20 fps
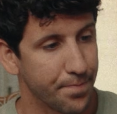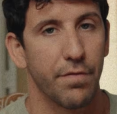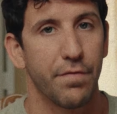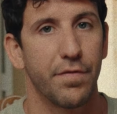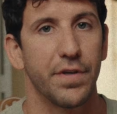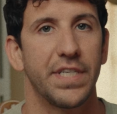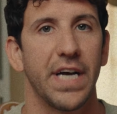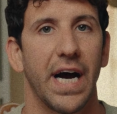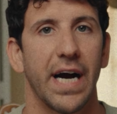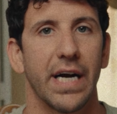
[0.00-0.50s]

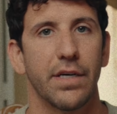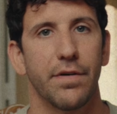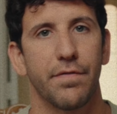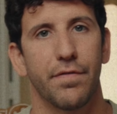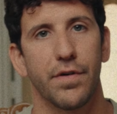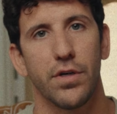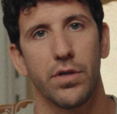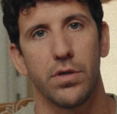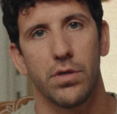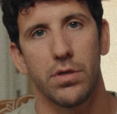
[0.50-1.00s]

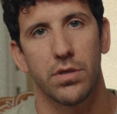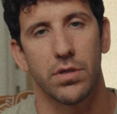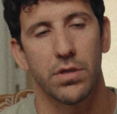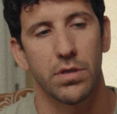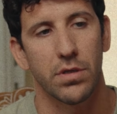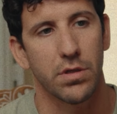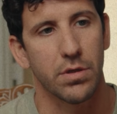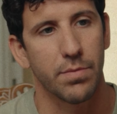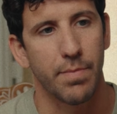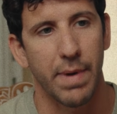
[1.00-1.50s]
Photographers
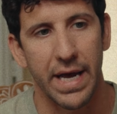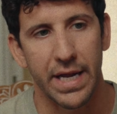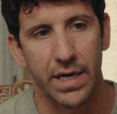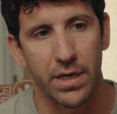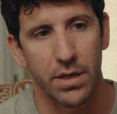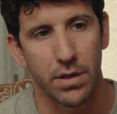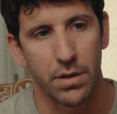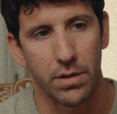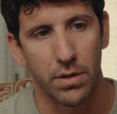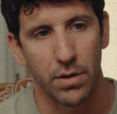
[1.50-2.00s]

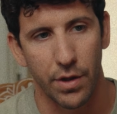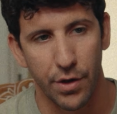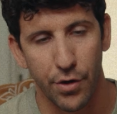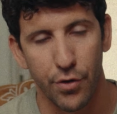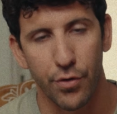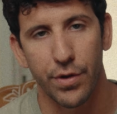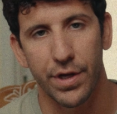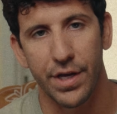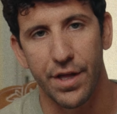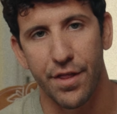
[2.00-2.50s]
spend
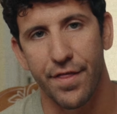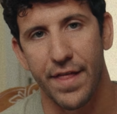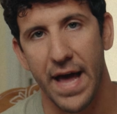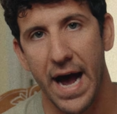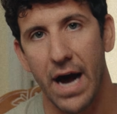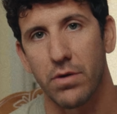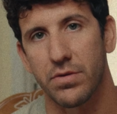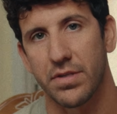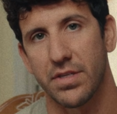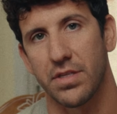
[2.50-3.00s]
literally
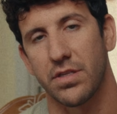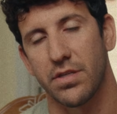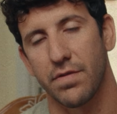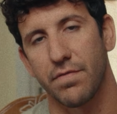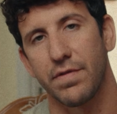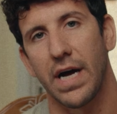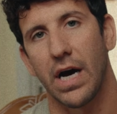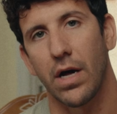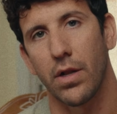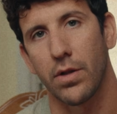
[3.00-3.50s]
thousands
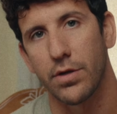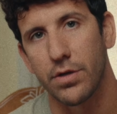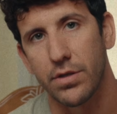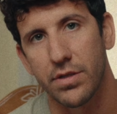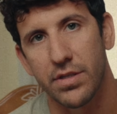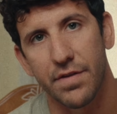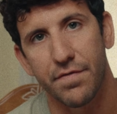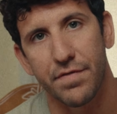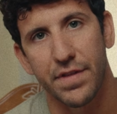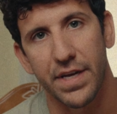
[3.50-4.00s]
of
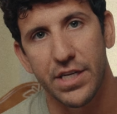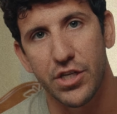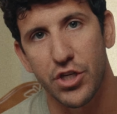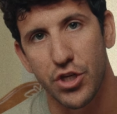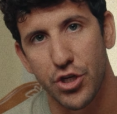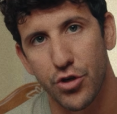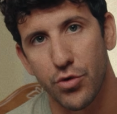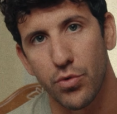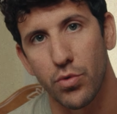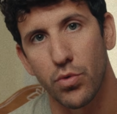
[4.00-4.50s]
dollars if they
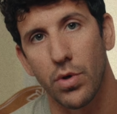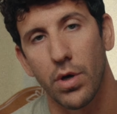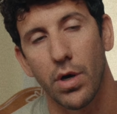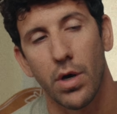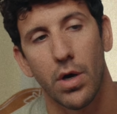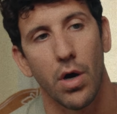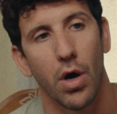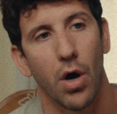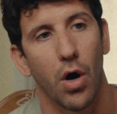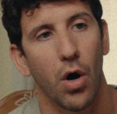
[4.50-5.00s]
shoot
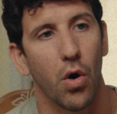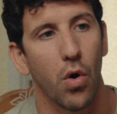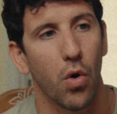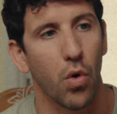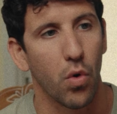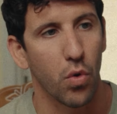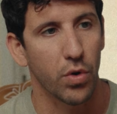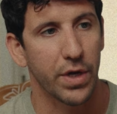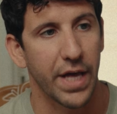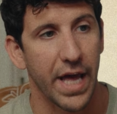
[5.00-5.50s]
a
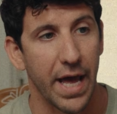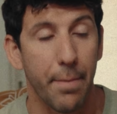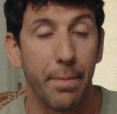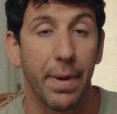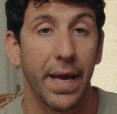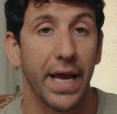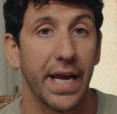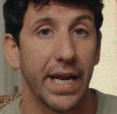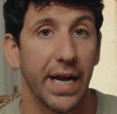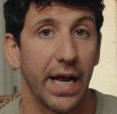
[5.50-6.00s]
whole
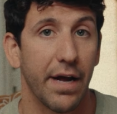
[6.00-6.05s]
campaign